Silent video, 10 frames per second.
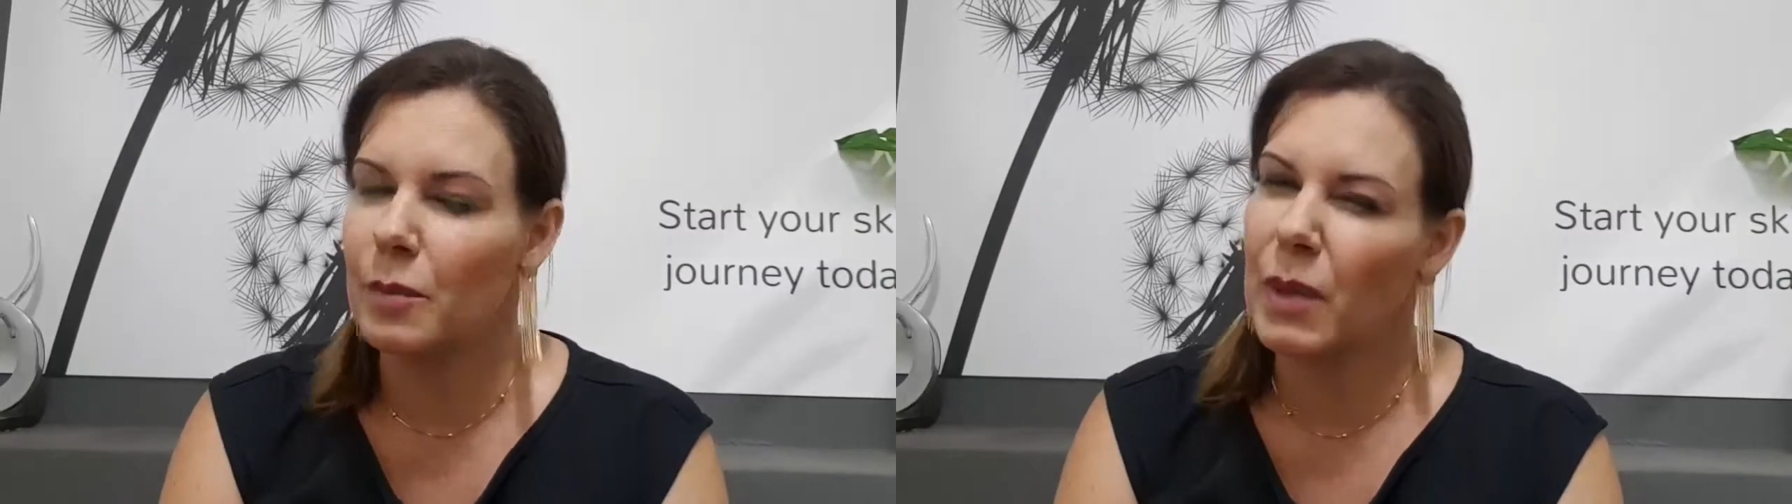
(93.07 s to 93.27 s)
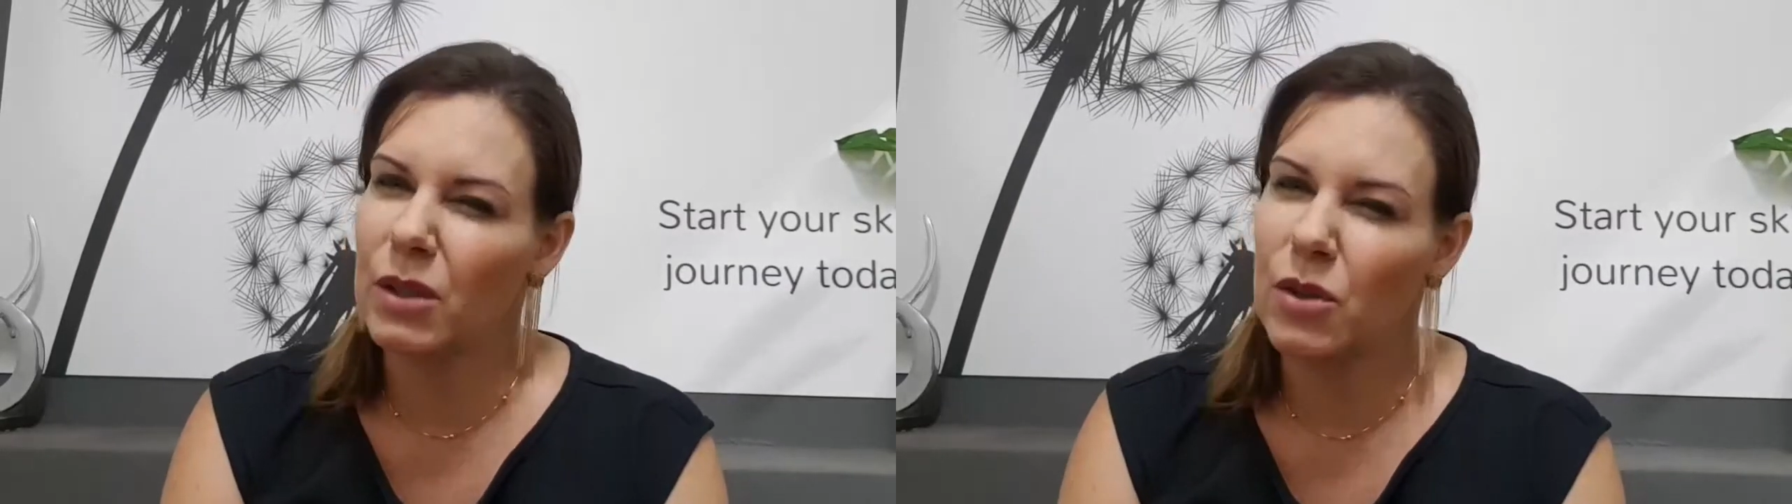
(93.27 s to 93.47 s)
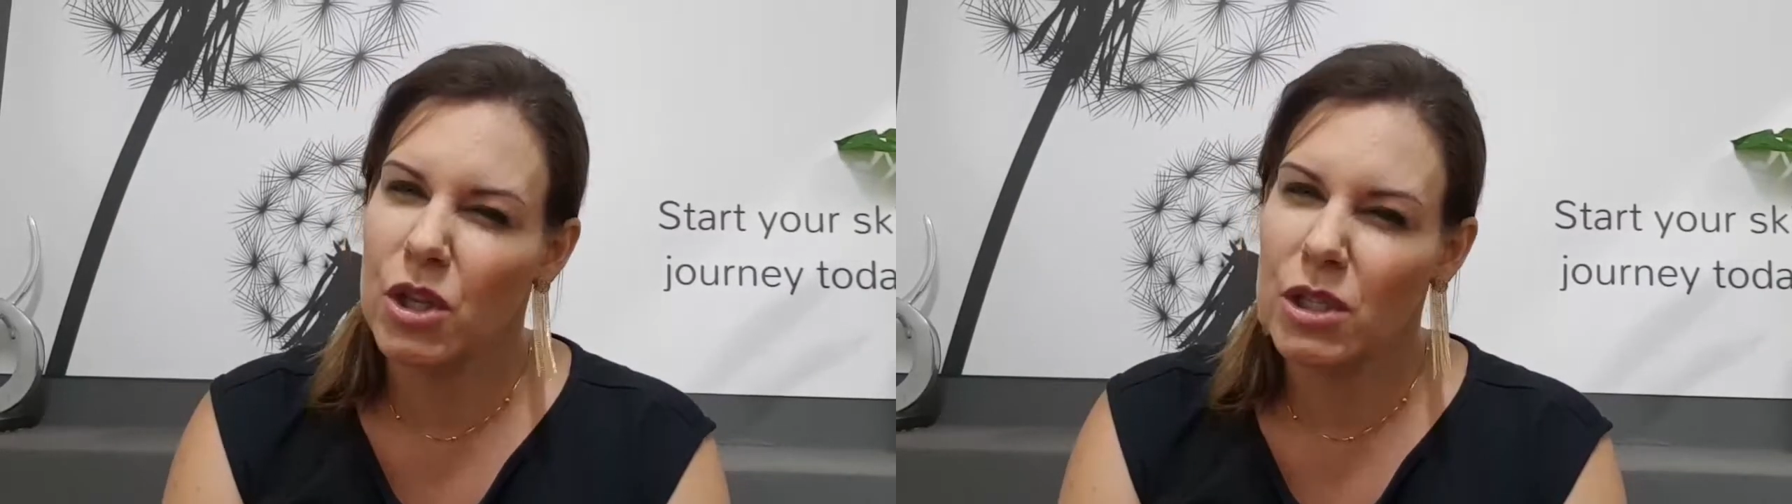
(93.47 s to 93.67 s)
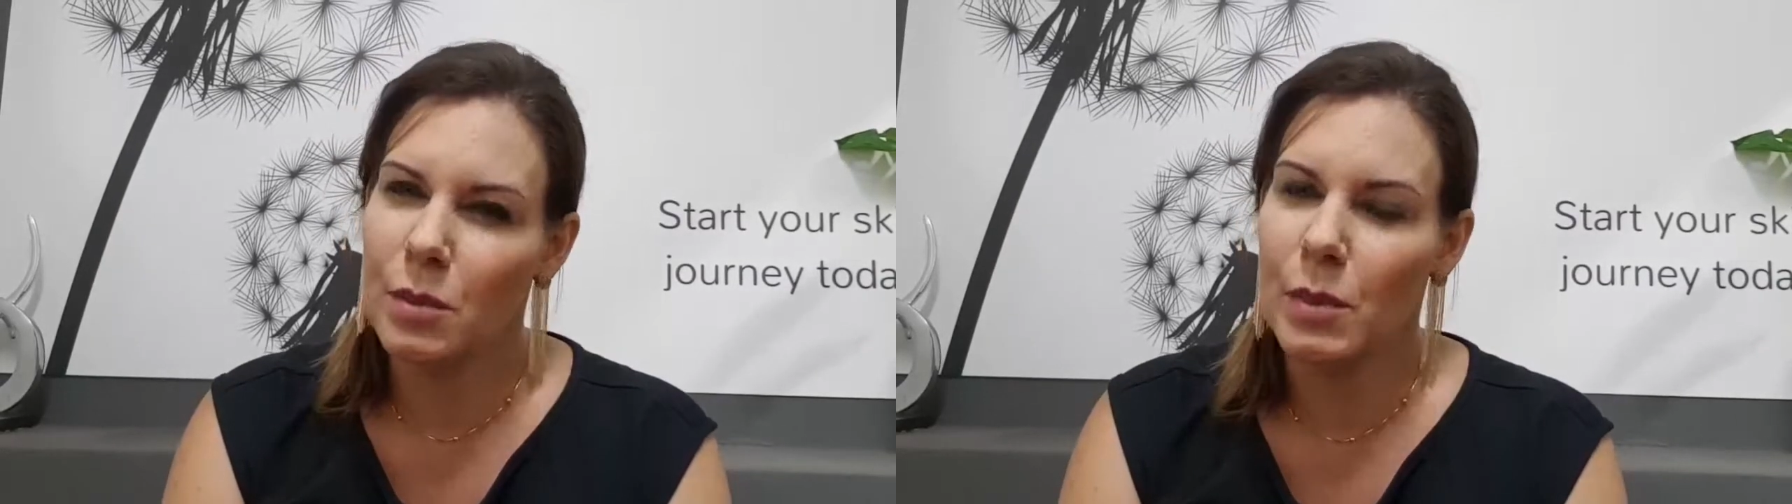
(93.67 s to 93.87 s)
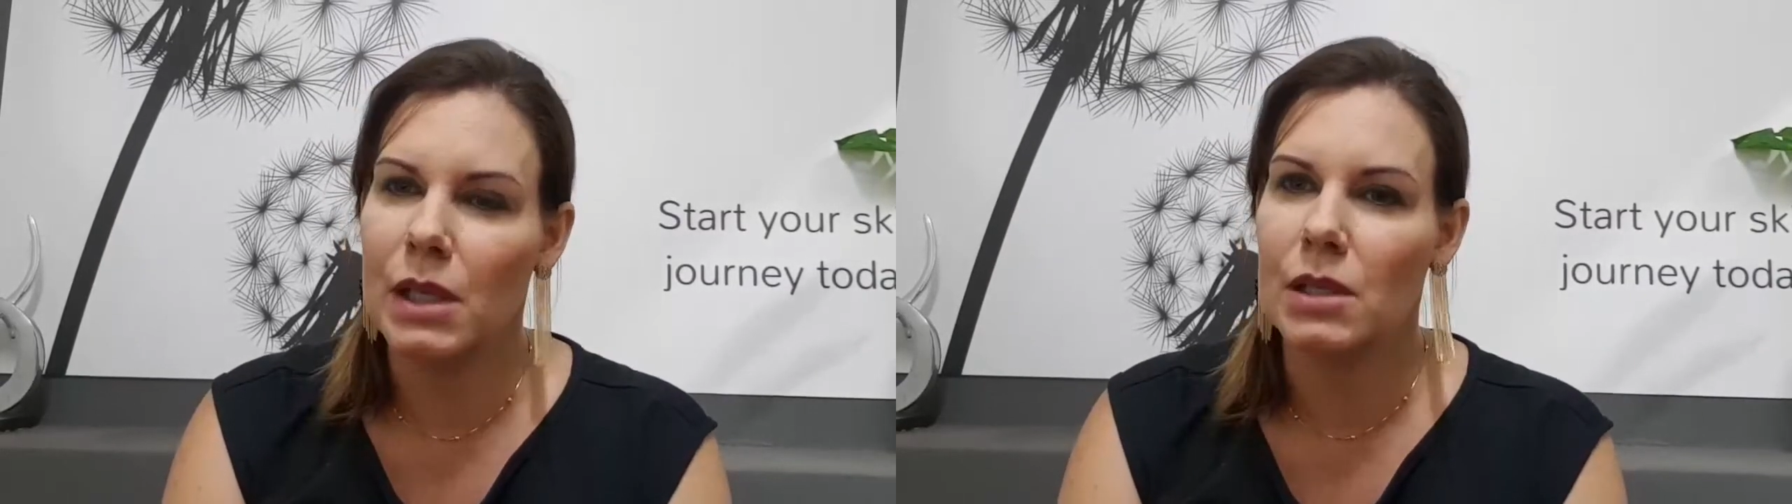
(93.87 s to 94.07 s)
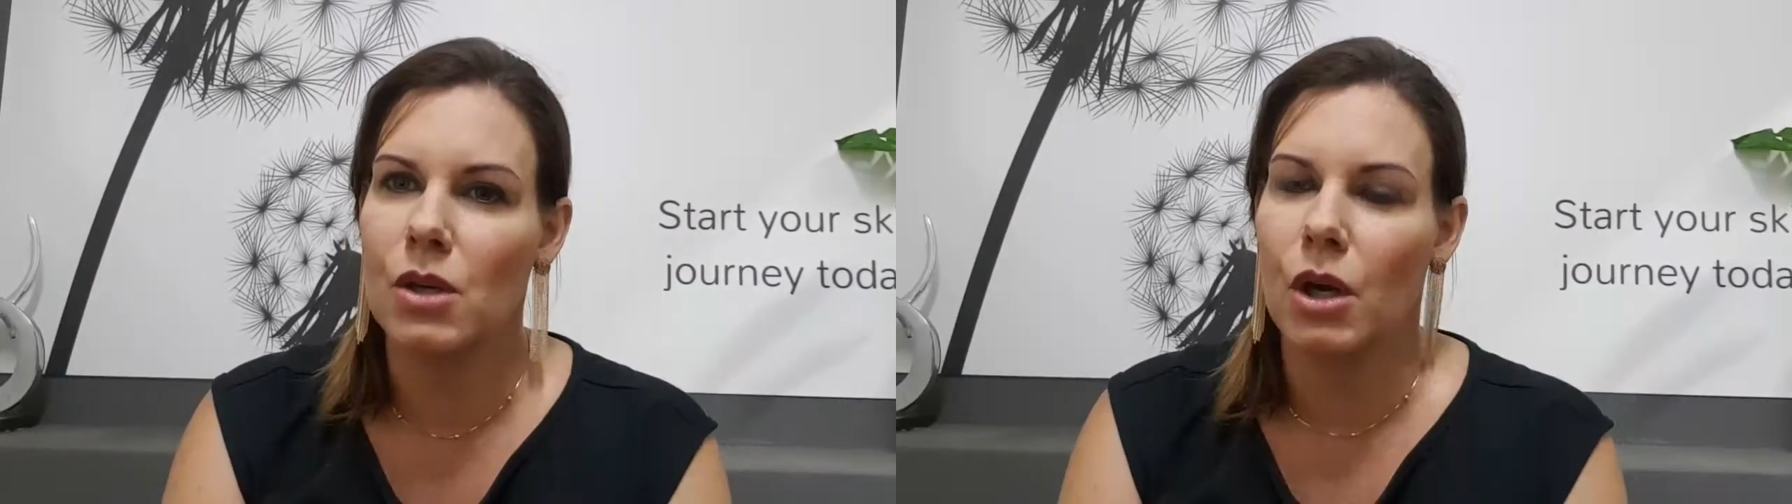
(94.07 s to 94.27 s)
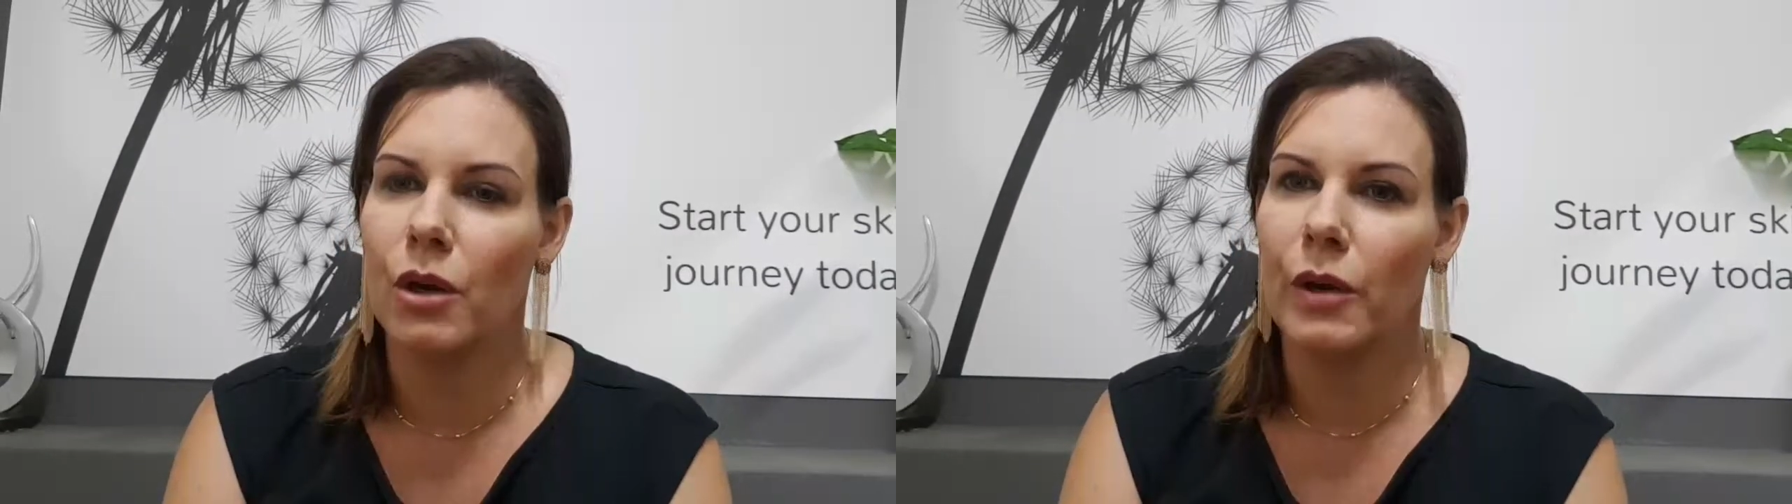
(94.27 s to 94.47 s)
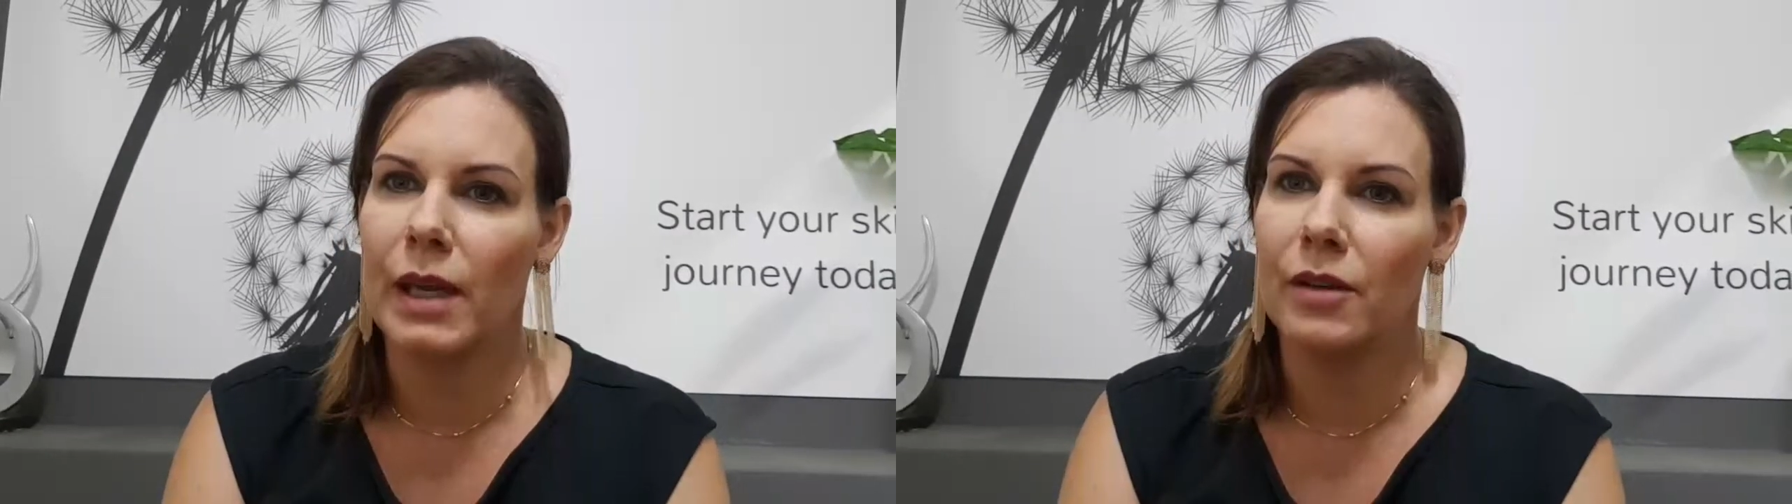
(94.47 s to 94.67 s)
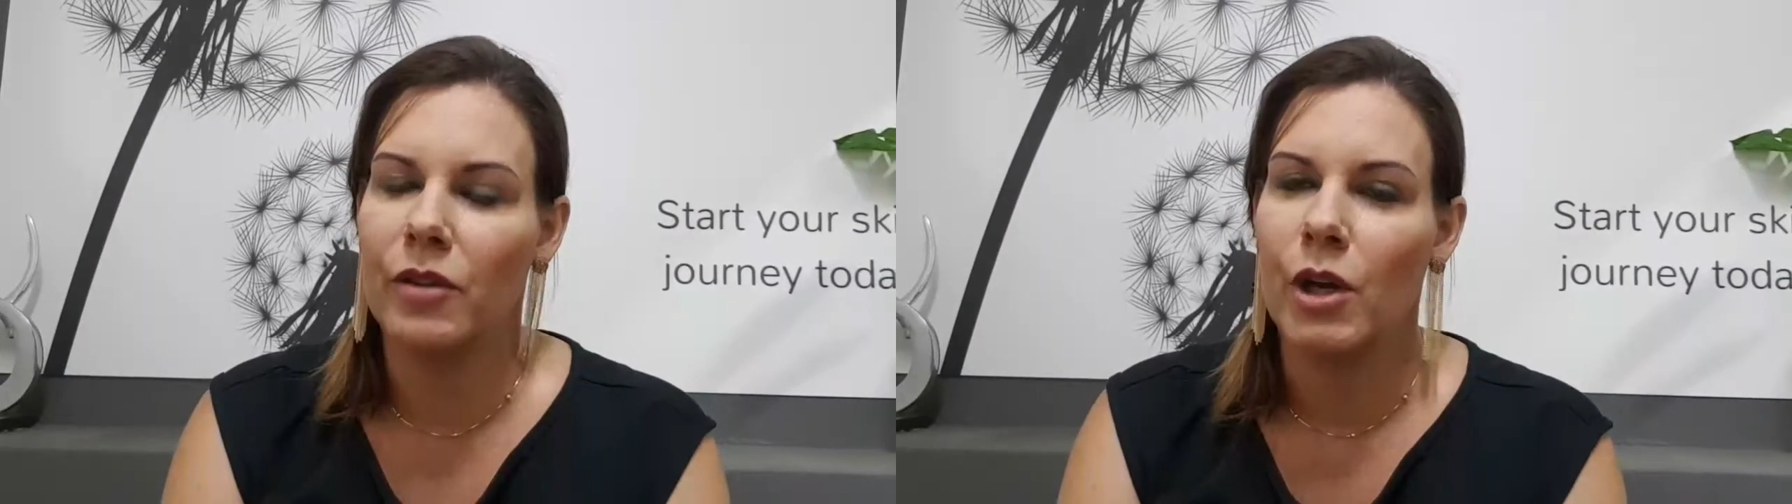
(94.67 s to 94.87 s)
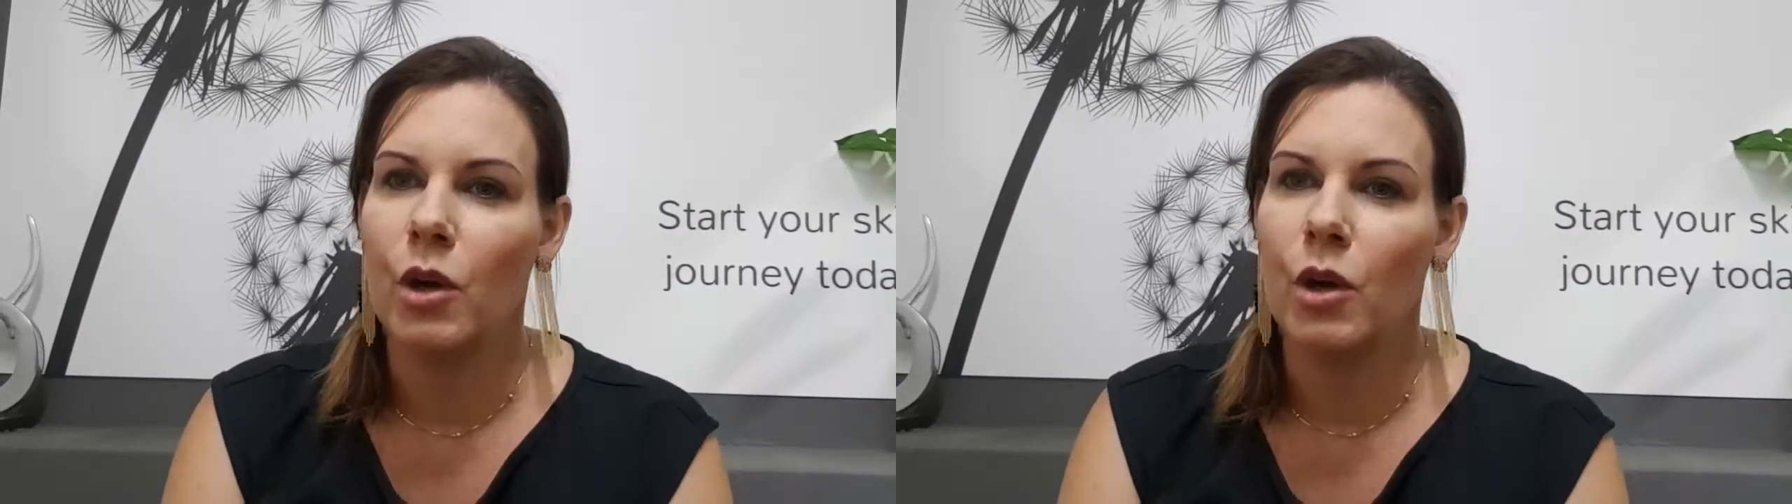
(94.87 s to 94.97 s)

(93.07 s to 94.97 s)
about 30 minutes RF,